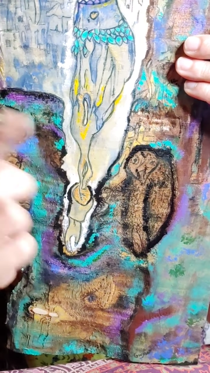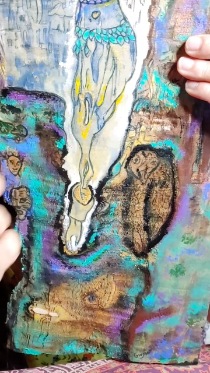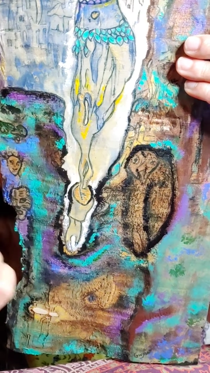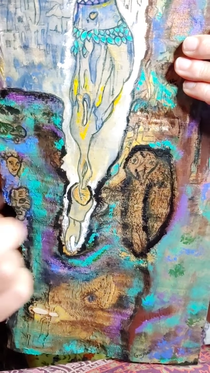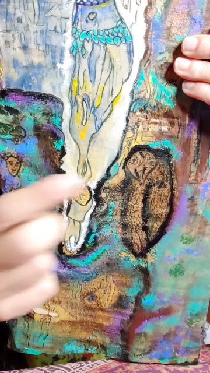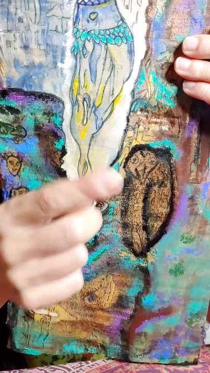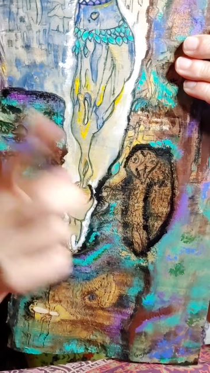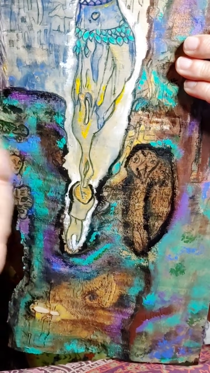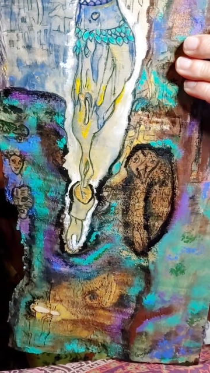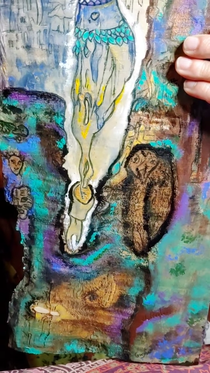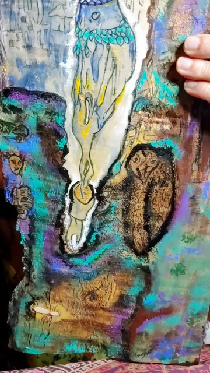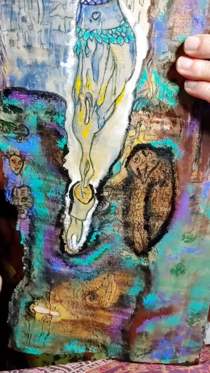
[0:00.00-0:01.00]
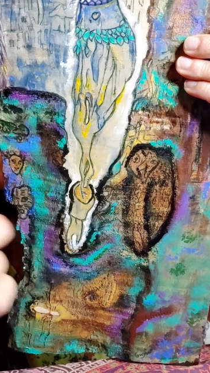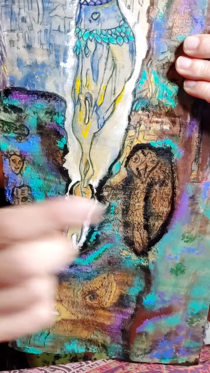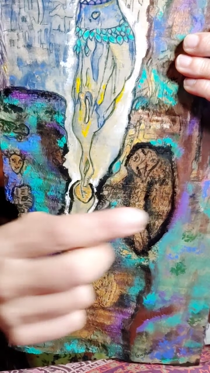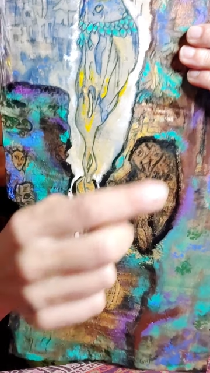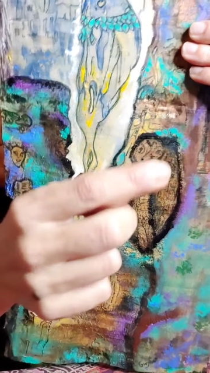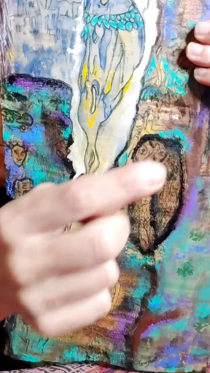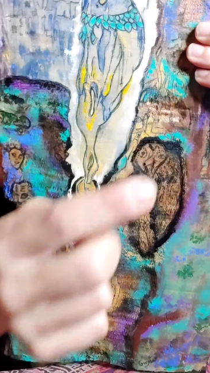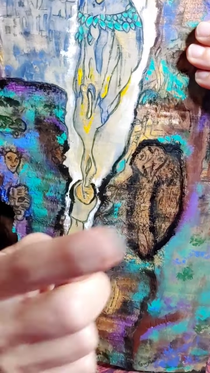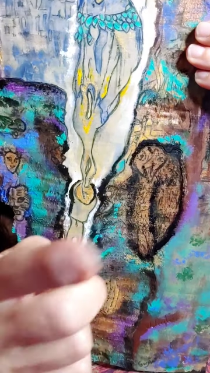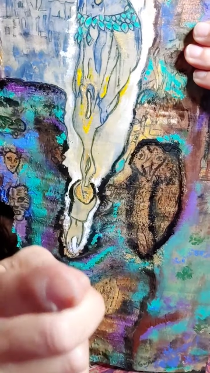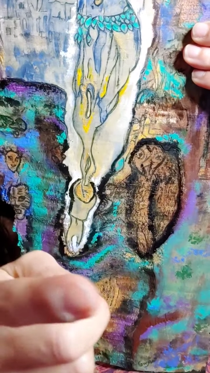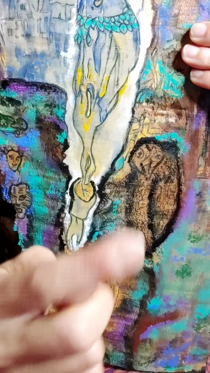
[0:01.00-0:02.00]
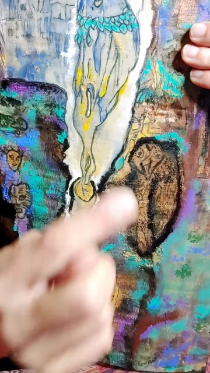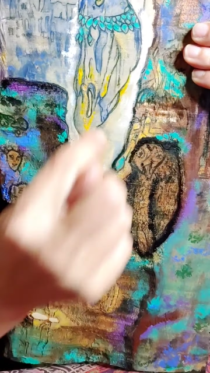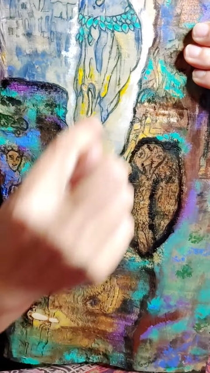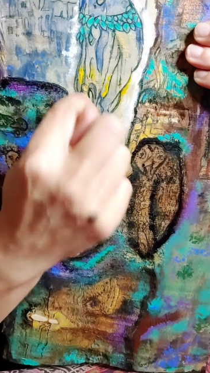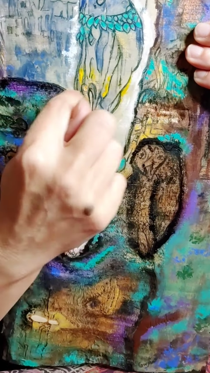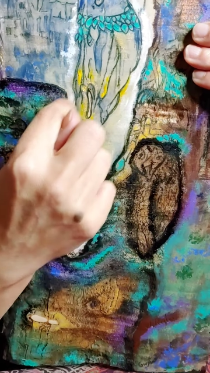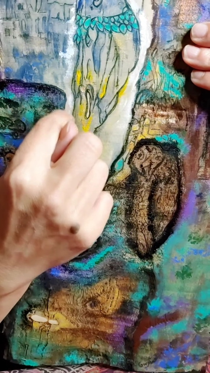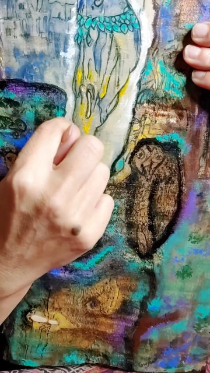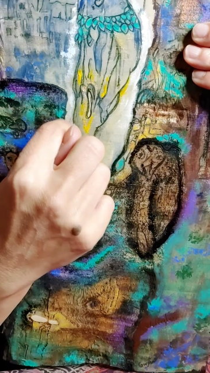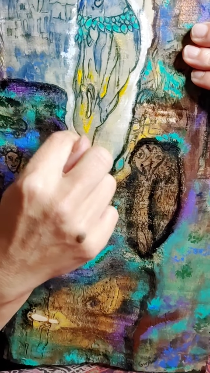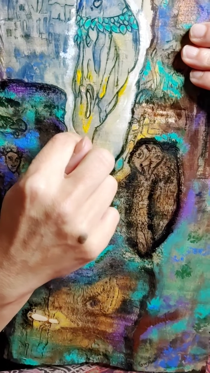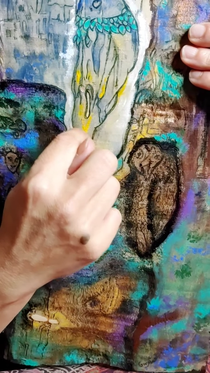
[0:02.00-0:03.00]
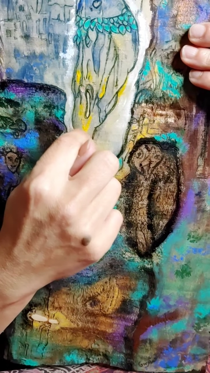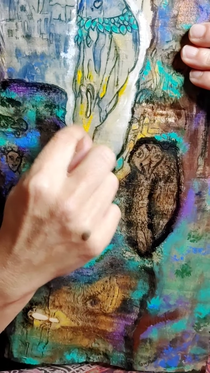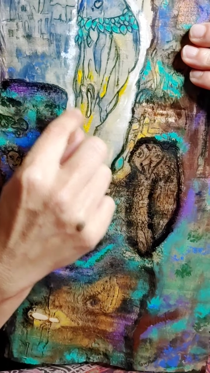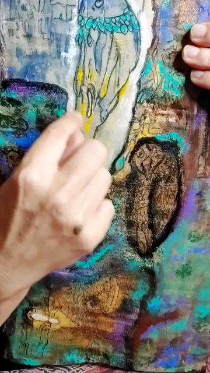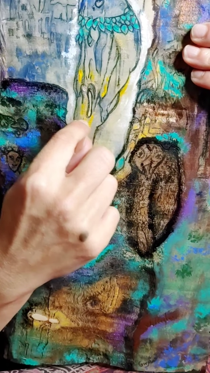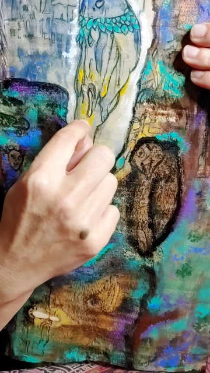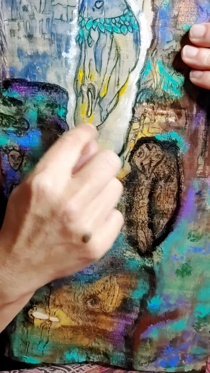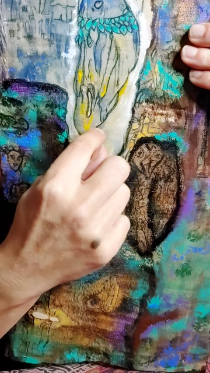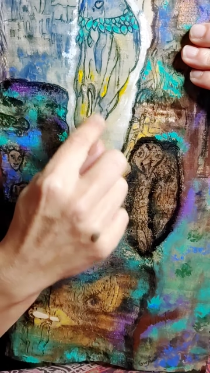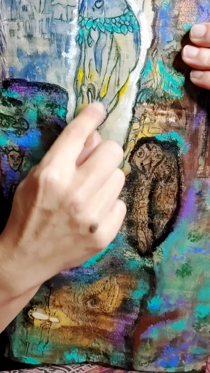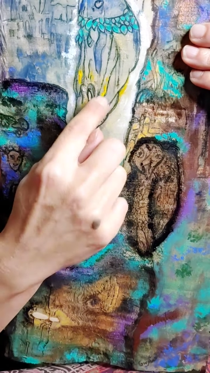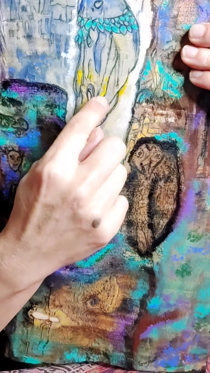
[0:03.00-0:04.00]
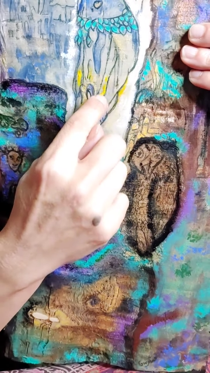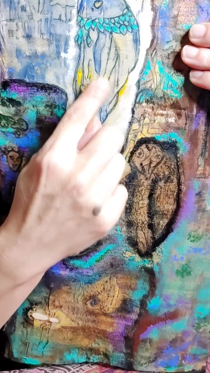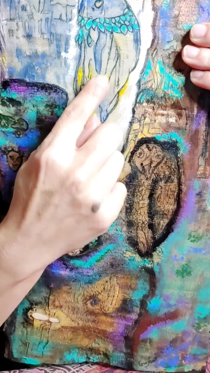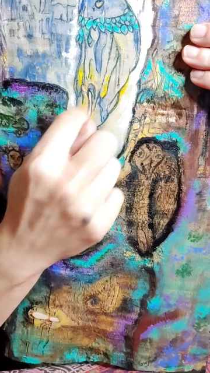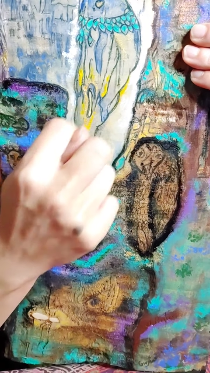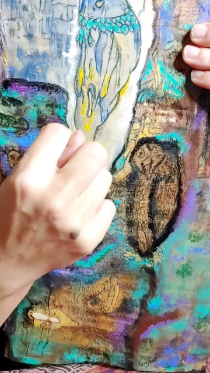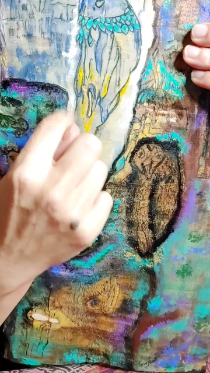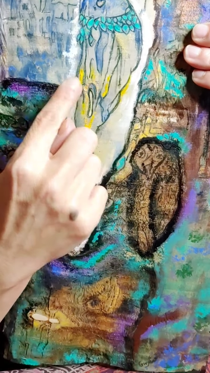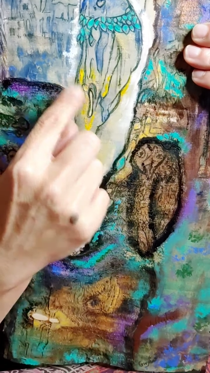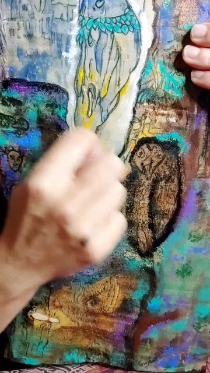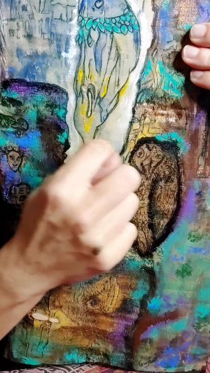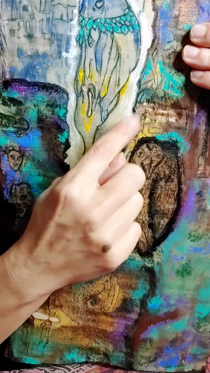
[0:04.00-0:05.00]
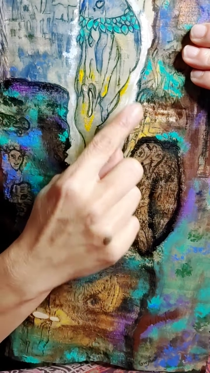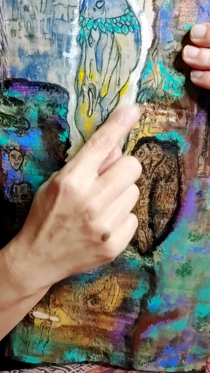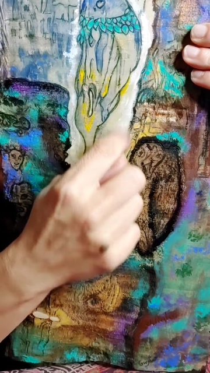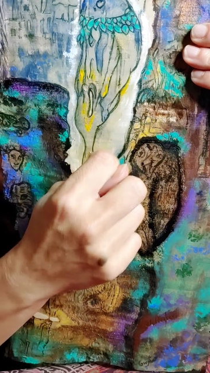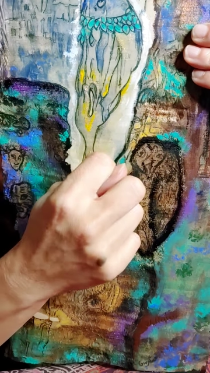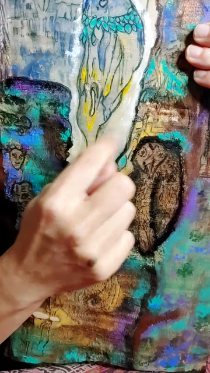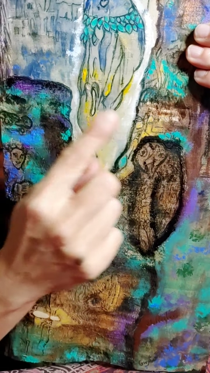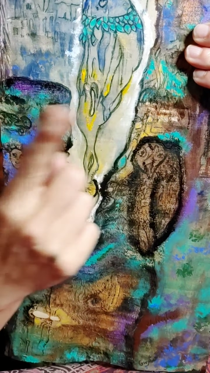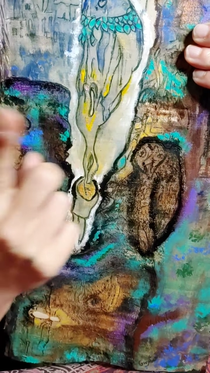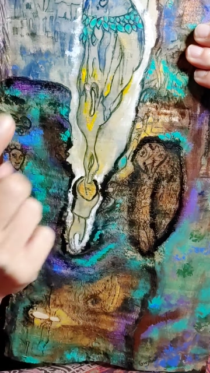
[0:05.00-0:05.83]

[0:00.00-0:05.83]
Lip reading: No face is visible, so there are no lips to read.